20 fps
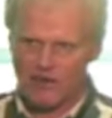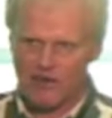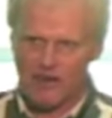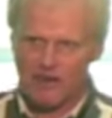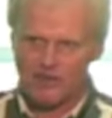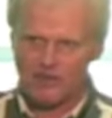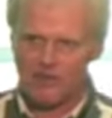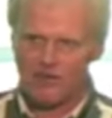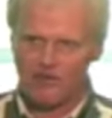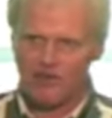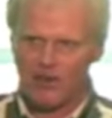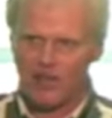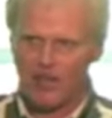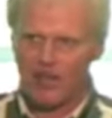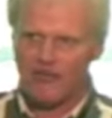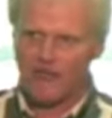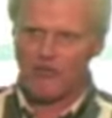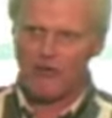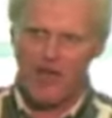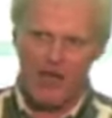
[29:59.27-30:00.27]
grace on your
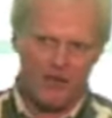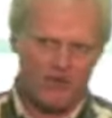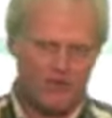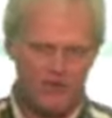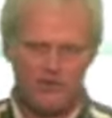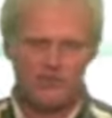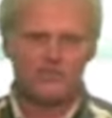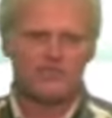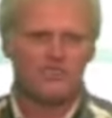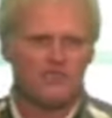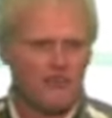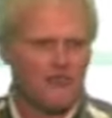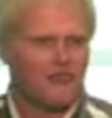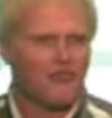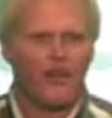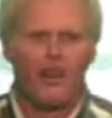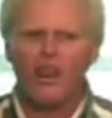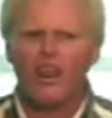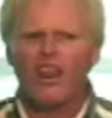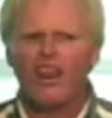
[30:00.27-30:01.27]
life. Wow, you're just different.